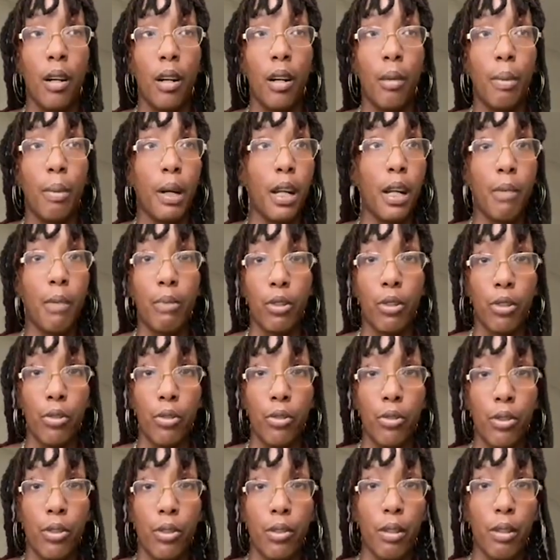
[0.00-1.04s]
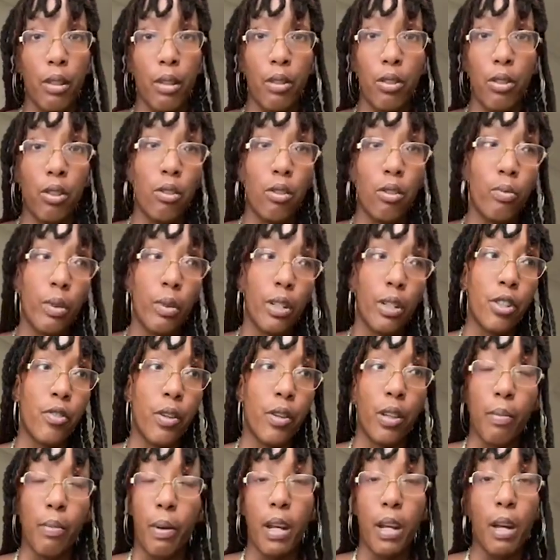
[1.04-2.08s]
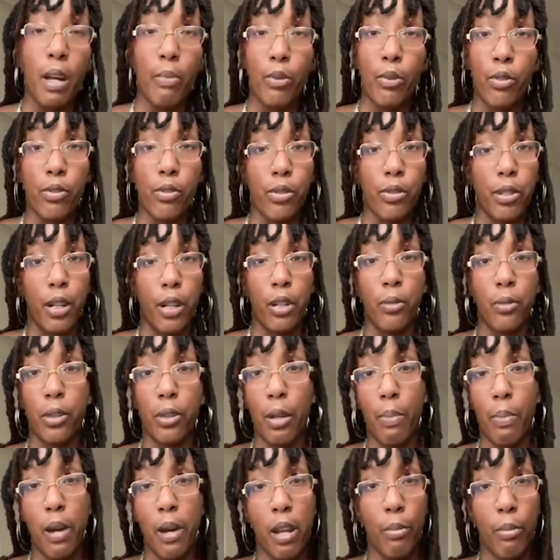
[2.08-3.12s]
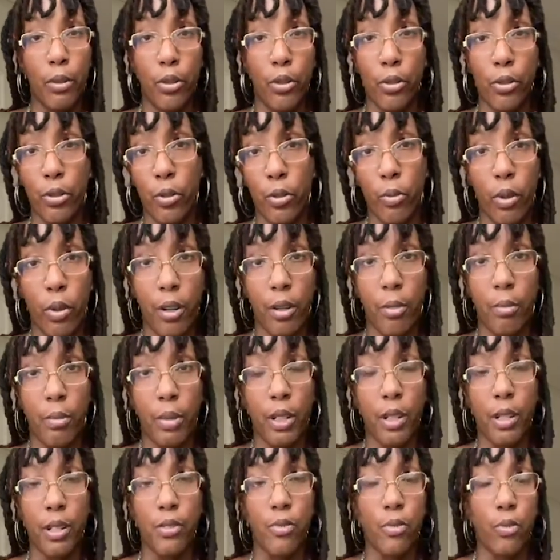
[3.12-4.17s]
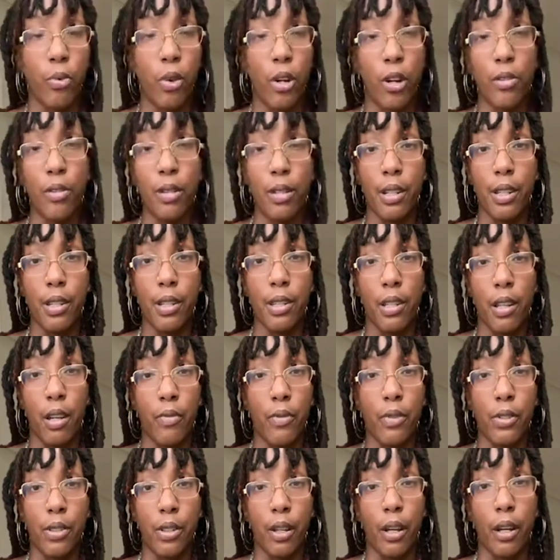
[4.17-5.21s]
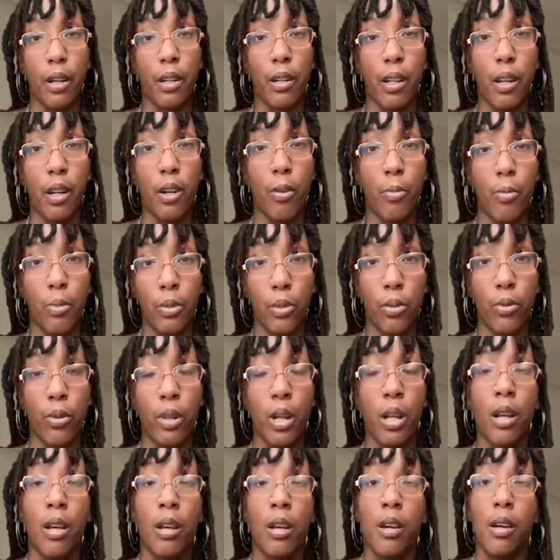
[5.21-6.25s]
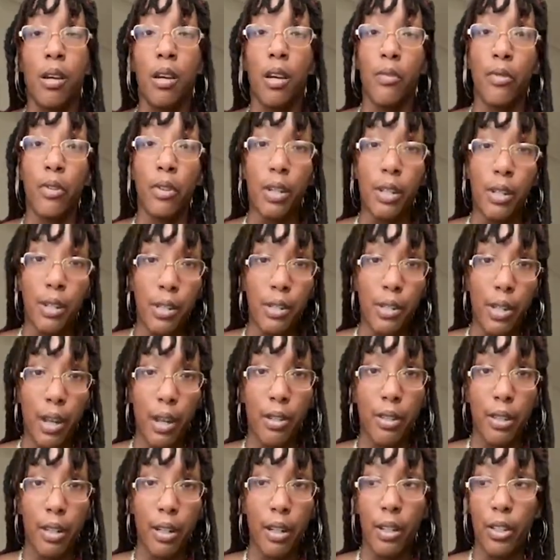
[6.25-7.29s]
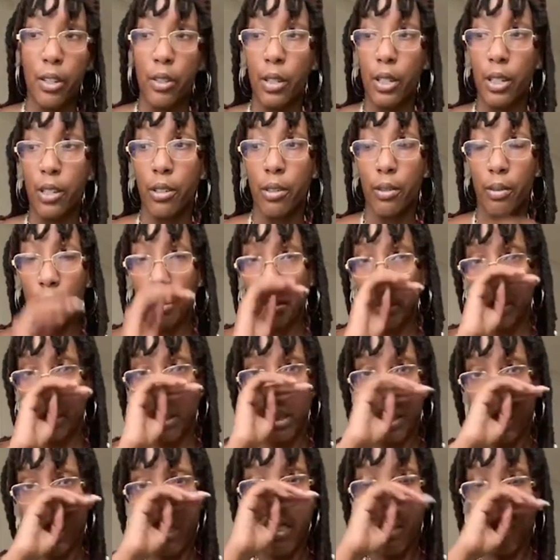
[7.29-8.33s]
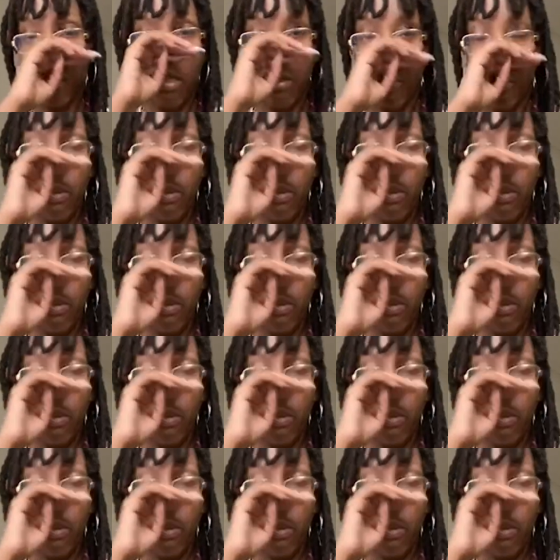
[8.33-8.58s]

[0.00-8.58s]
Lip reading: pineapple juice, then you'd want to drink the pineapple juice or dilute that pineapple juice with water, because water in itself is not going to help you if you're in a state of dehydration, okay?